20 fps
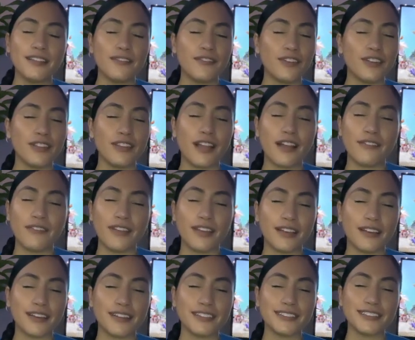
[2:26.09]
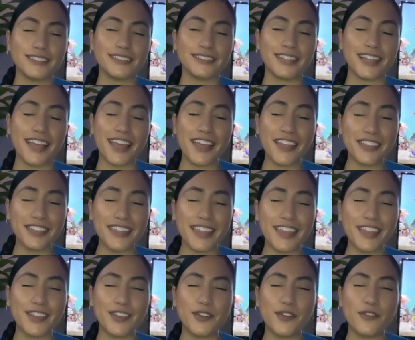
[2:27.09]
for loving us, and
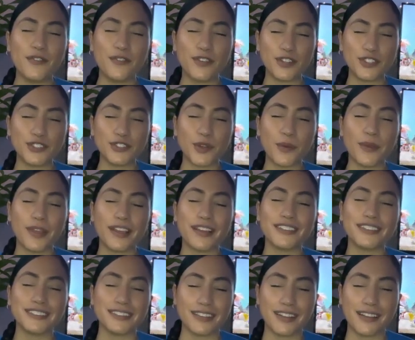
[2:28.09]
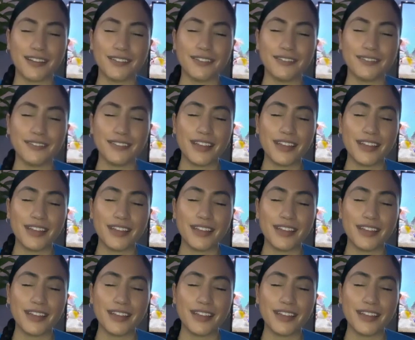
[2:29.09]
thank you for showing us love.